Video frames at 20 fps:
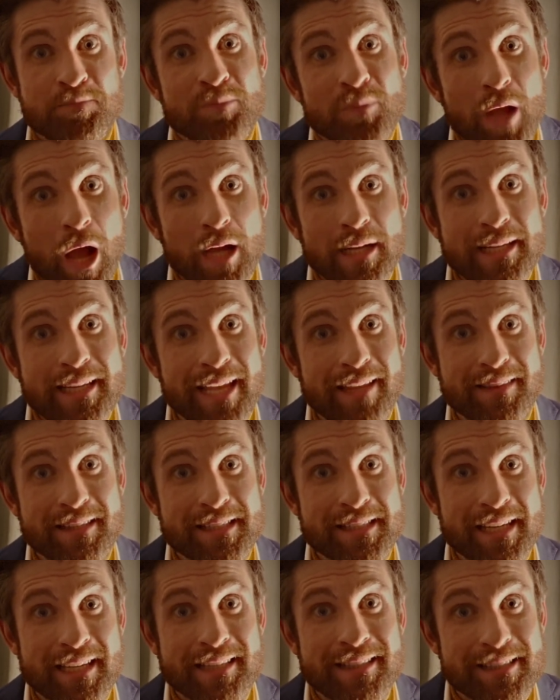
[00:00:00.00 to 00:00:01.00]
I can get the
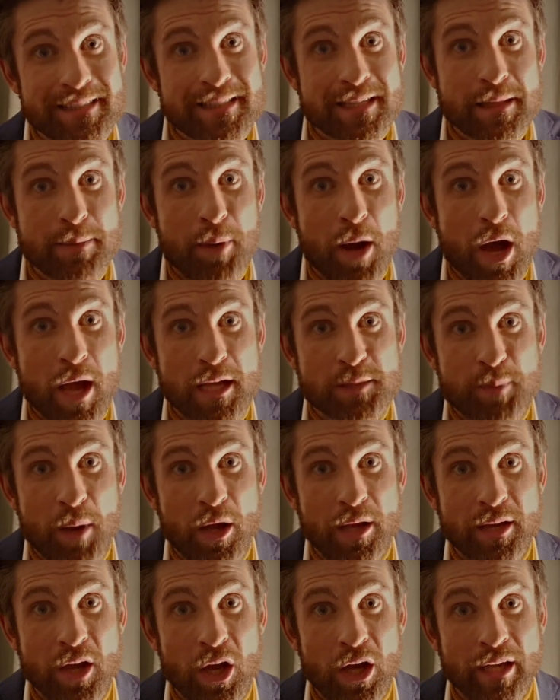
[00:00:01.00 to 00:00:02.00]
skin to the buyers
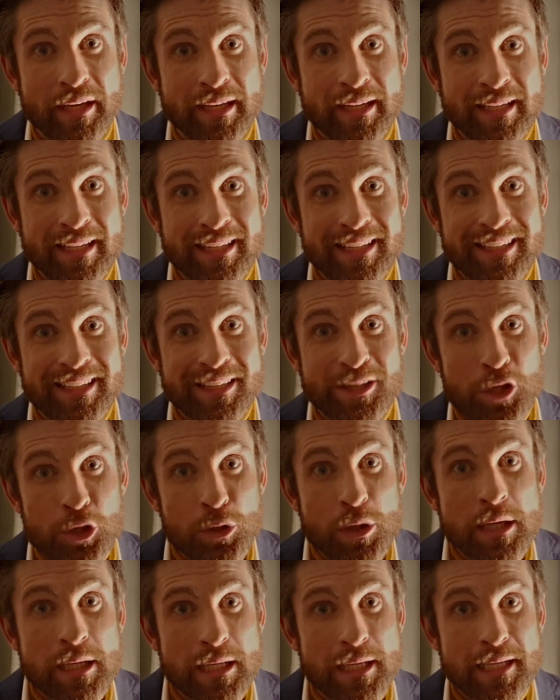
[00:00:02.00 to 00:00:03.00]
by 9. You
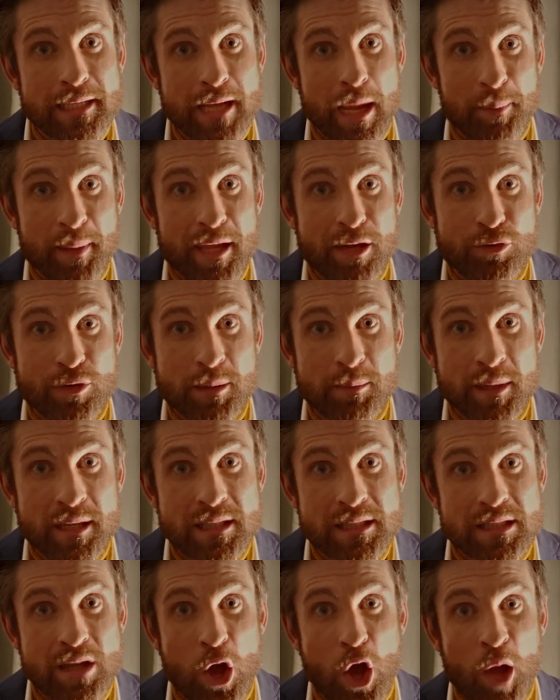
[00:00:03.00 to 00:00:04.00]
can clean up here in the
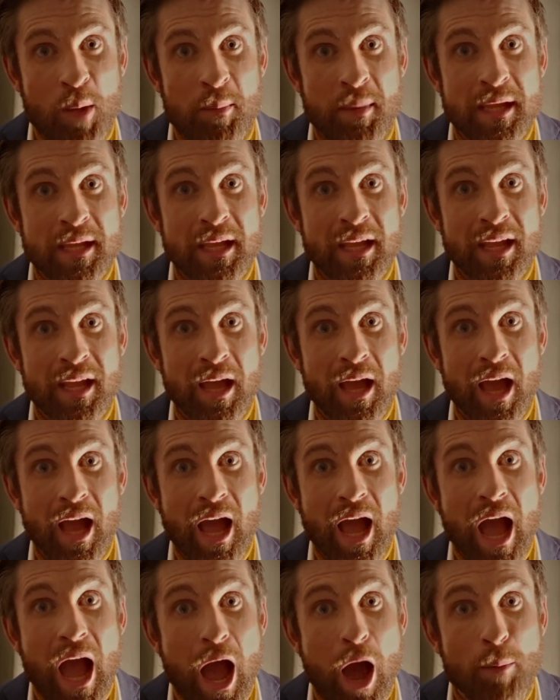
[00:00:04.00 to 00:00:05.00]
meantime.
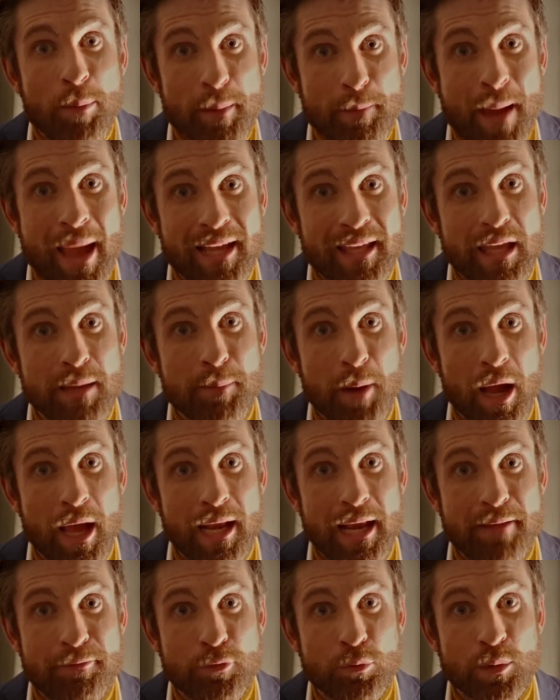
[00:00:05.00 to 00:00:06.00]
I'll be back here by
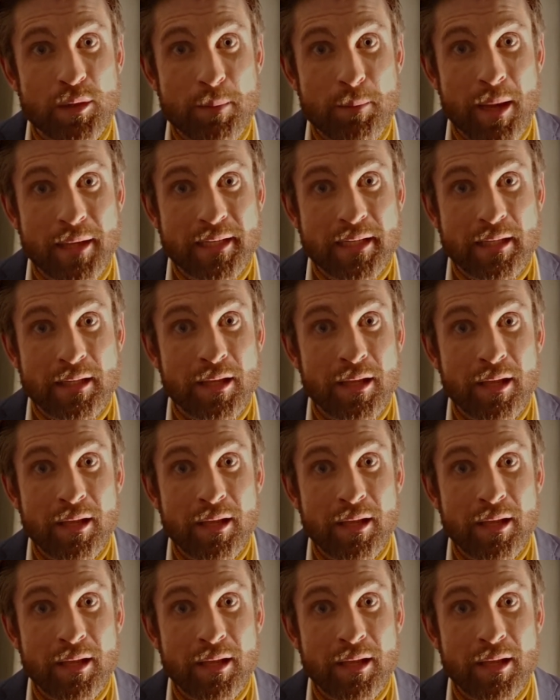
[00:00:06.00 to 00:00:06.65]
11 with the money.